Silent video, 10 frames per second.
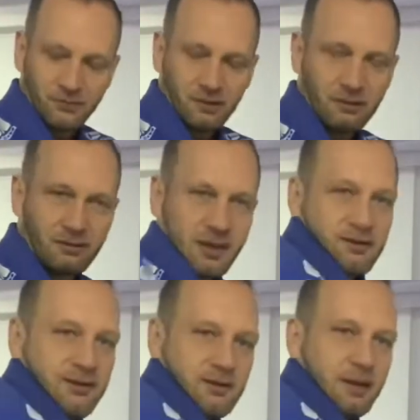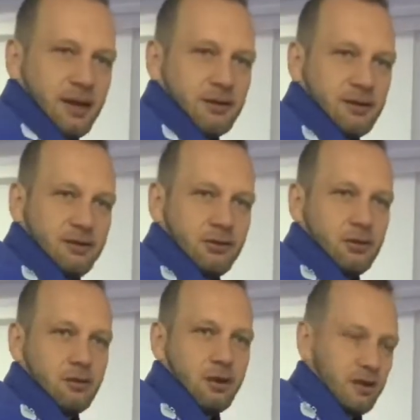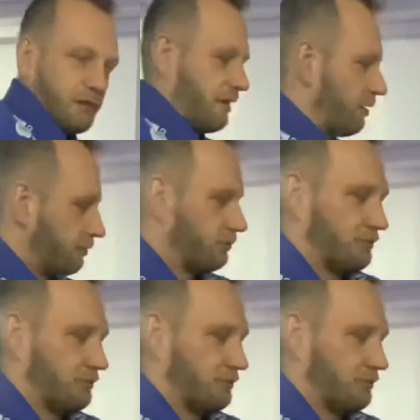they dislocated the shoulder and they will